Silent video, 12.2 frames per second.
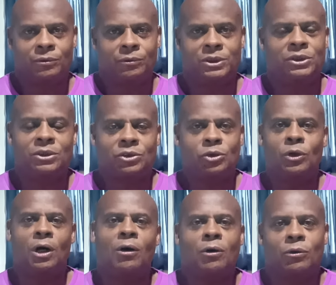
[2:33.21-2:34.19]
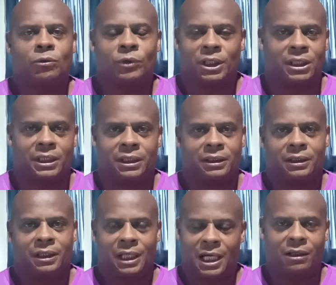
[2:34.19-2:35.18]
We're just too old, really,
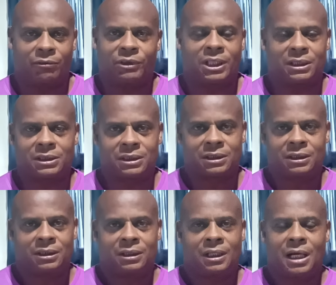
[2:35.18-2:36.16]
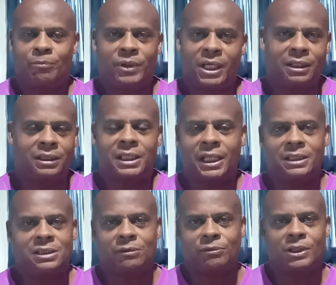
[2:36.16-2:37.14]
a lot of us. Our better
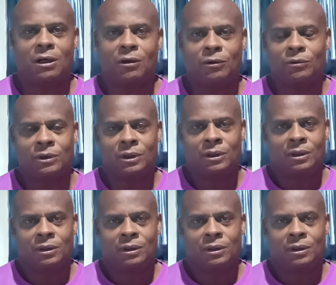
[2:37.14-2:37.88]
days have gone,